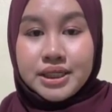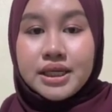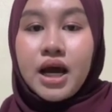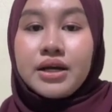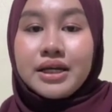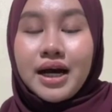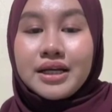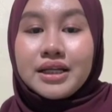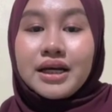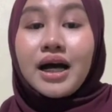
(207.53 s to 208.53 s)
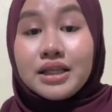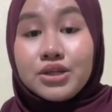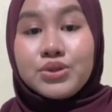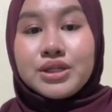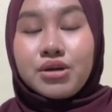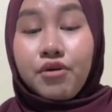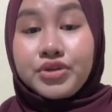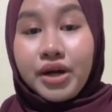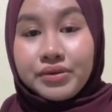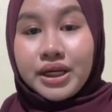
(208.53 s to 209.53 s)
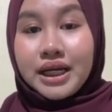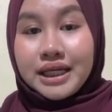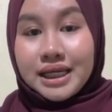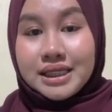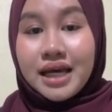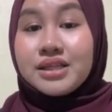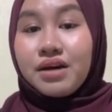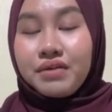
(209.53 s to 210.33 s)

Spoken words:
regarding the other uses of Daftardar Gejji and Jafari